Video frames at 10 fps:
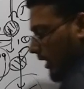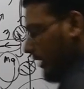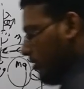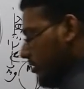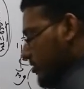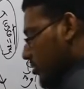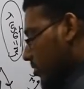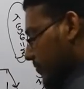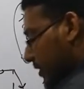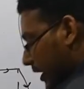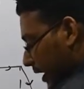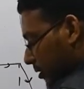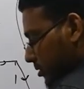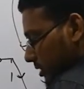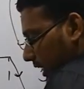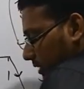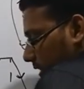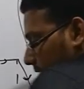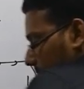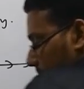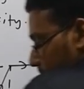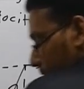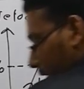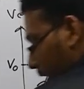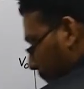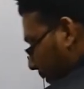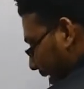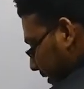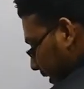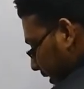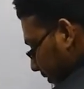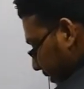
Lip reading: And also we have to check the particle